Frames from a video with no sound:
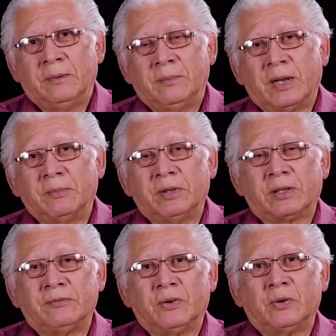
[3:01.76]
But I'm
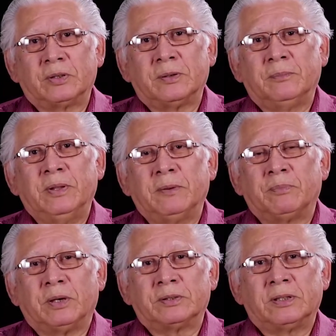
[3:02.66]
looking forward to being
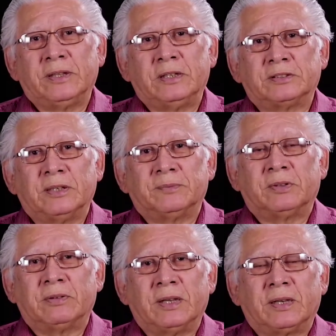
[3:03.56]
part of the leadership to
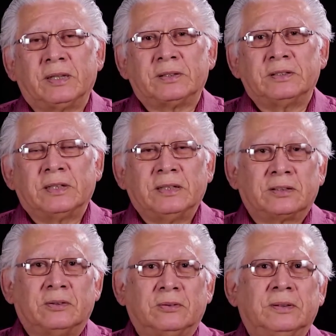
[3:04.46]
try to get these things
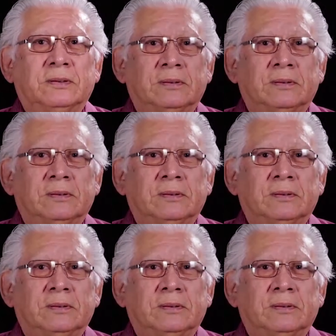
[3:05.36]
going.